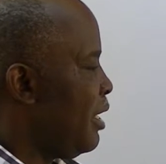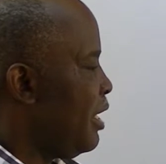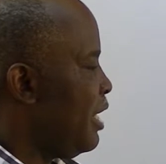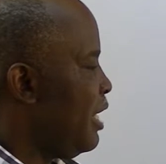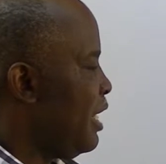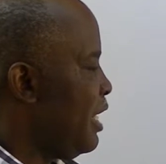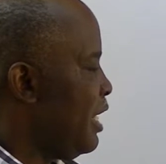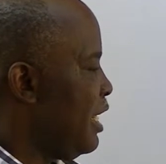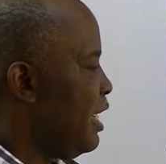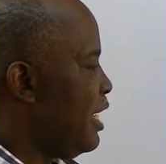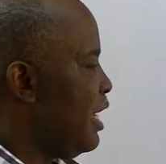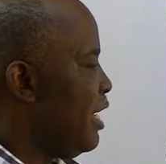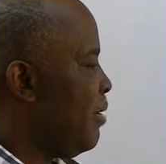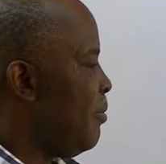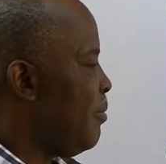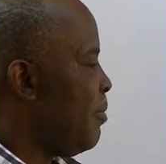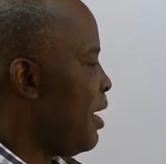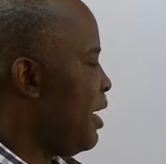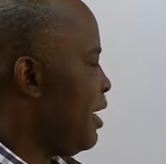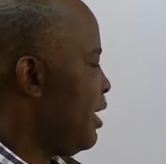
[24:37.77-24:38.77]
in
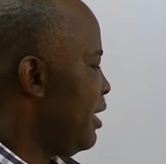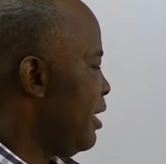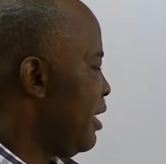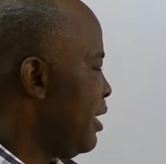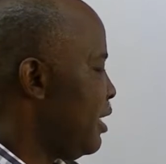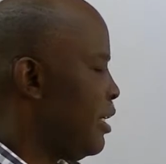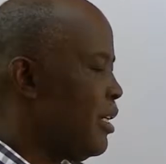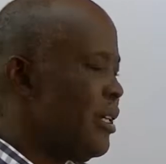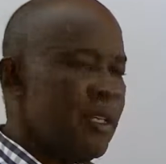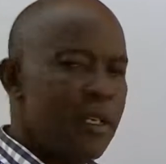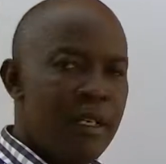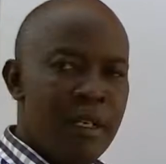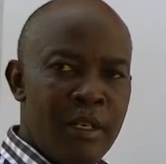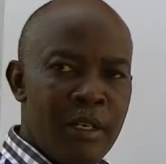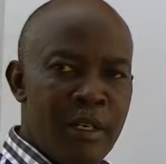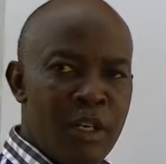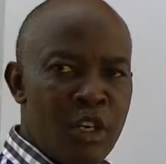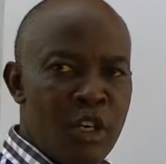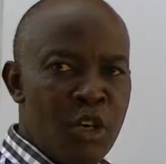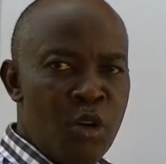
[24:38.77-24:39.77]
neighboring
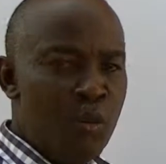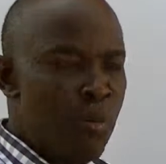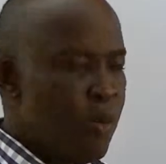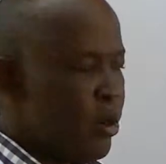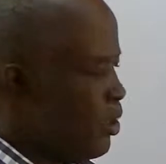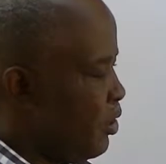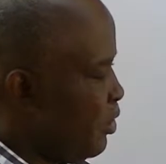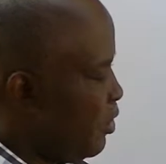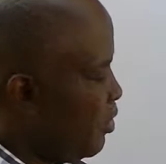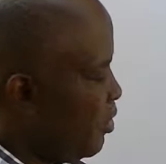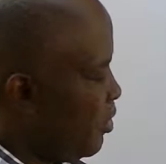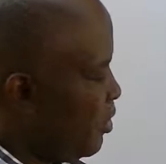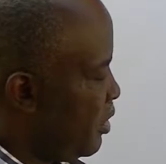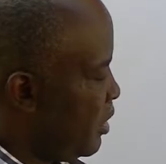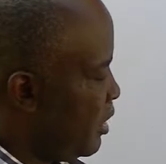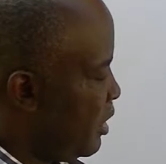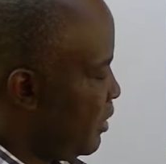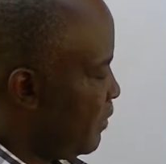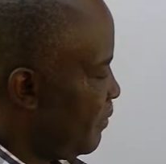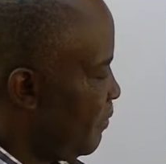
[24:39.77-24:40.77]

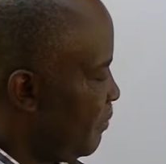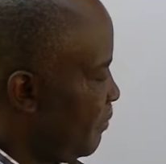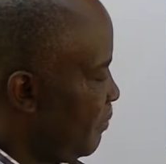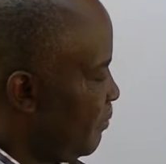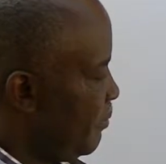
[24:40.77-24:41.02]
molecules.